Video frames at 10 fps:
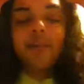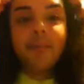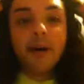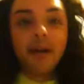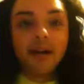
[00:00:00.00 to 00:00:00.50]

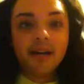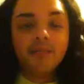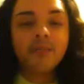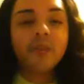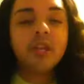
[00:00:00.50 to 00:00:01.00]
But
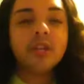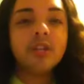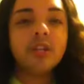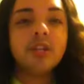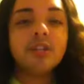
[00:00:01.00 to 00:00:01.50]

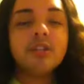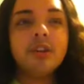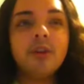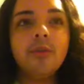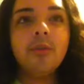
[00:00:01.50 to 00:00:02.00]

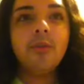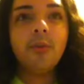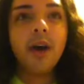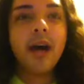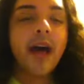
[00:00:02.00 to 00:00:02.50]
so
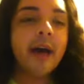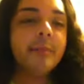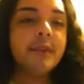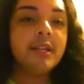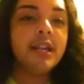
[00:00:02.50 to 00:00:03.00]
what
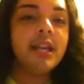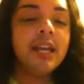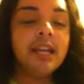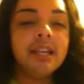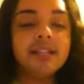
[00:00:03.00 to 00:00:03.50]
happened
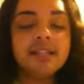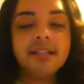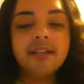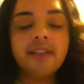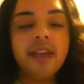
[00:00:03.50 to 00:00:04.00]
is
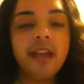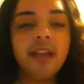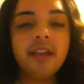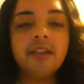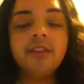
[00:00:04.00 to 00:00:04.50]

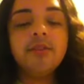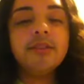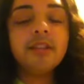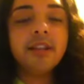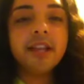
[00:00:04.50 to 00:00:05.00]
they use
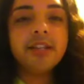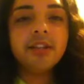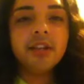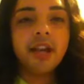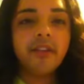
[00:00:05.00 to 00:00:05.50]
the
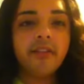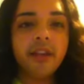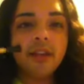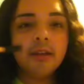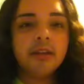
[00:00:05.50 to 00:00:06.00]
laser and
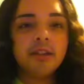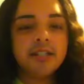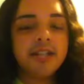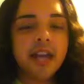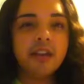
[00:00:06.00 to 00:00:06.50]
they
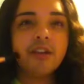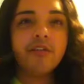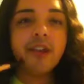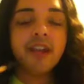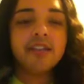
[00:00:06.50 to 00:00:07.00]
attack your
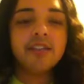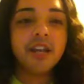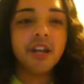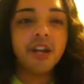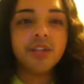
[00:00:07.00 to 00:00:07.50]
face
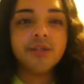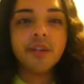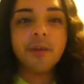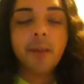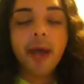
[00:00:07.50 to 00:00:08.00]
and it hurts
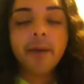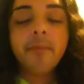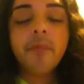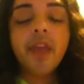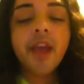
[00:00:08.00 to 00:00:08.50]
really bad.
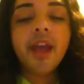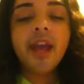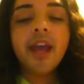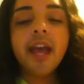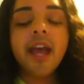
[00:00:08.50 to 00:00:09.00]

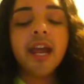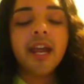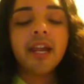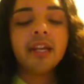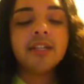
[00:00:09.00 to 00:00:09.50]

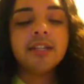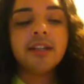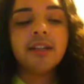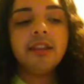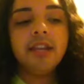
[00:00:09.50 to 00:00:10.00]
And
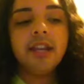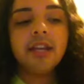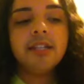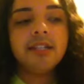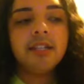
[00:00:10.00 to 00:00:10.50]
the
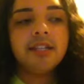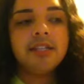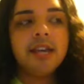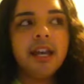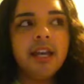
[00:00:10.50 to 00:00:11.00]
idea is
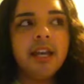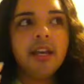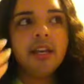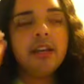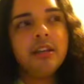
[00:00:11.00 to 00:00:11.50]
that
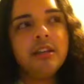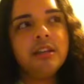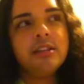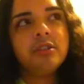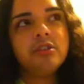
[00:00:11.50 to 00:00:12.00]
it
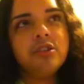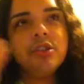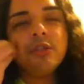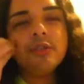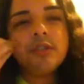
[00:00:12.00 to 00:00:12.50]

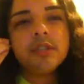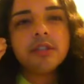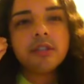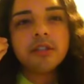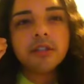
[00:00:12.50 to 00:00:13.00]

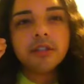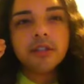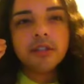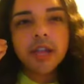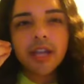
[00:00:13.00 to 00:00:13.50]
shoots
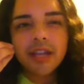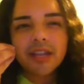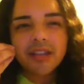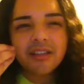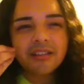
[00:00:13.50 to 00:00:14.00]
like
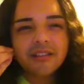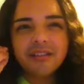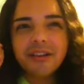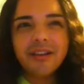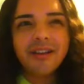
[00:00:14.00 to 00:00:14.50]

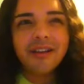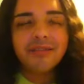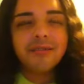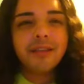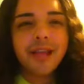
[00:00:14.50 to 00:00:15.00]

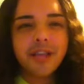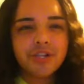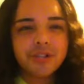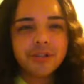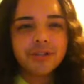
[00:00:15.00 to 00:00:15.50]

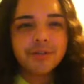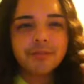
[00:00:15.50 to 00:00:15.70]
electric